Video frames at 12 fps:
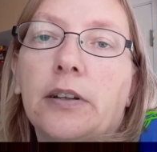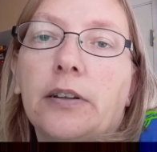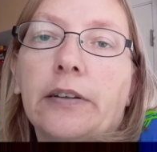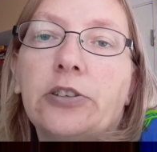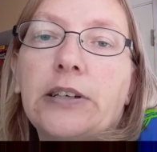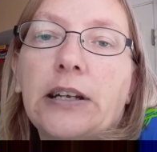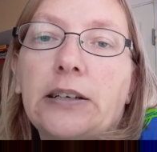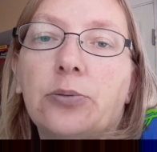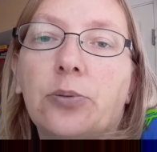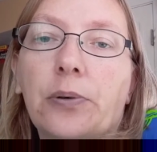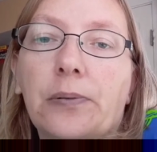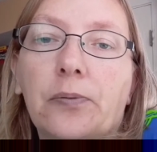there's days
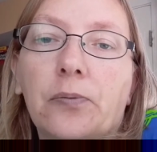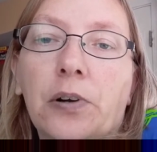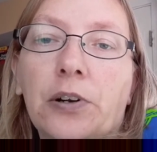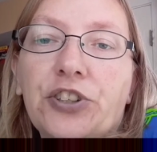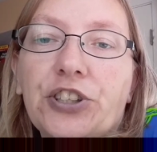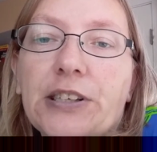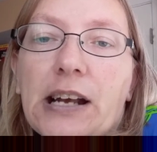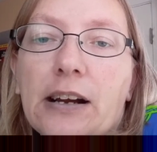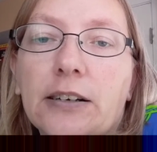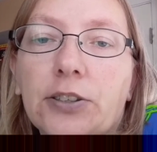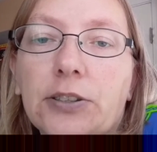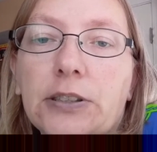where we're just not
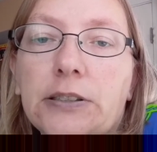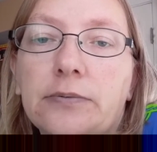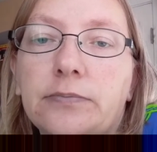hungry.